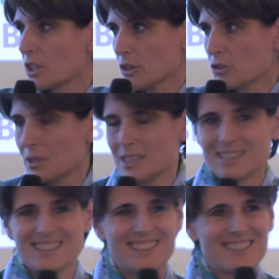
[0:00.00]

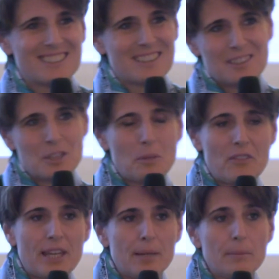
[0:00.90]
countries, starting
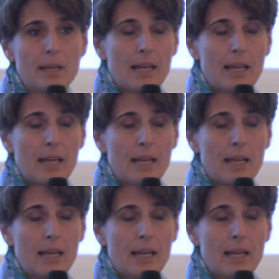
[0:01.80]
with them